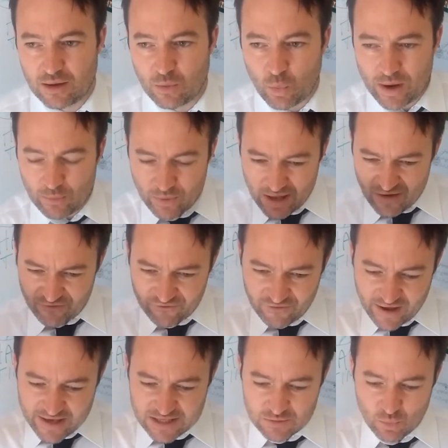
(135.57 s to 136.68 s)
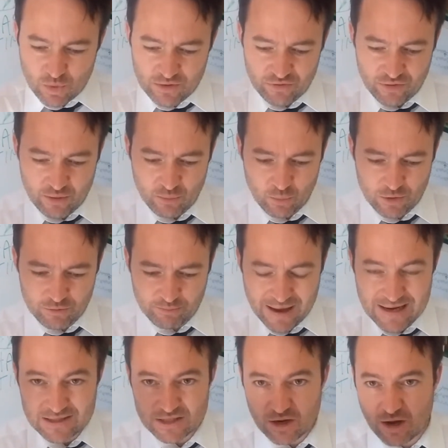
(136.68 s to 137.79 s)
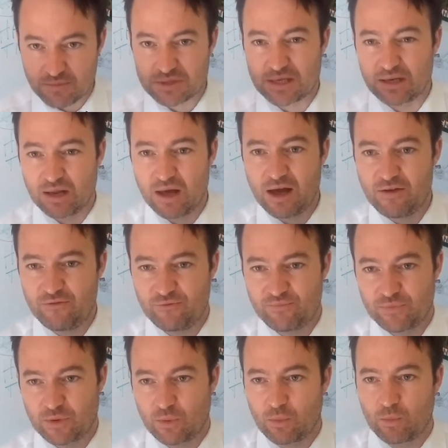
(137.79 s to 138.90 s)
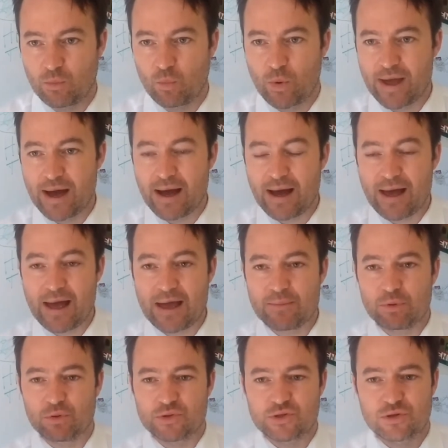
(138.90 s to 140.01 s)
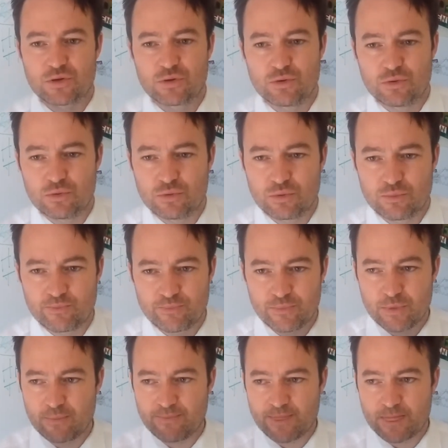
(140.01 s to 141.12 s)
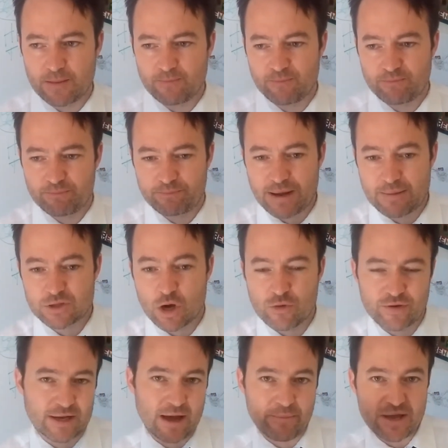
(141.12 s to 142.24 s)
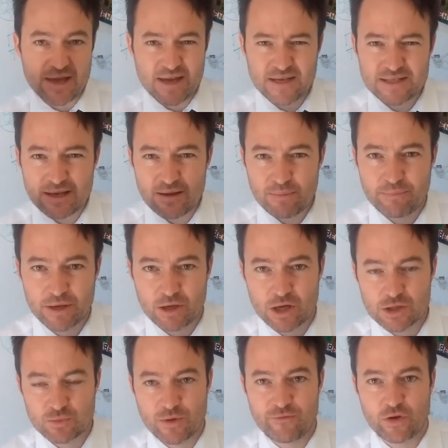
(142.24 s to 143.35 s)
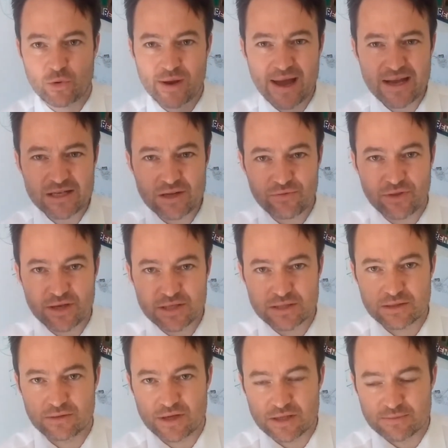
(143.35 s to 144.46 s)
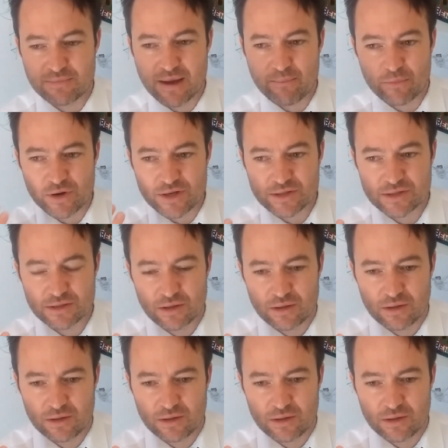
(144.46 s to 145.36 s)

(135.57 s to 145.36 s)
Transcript: when we are faced with bad times in life, we are able to perhaps overcome it easier because we've created these memories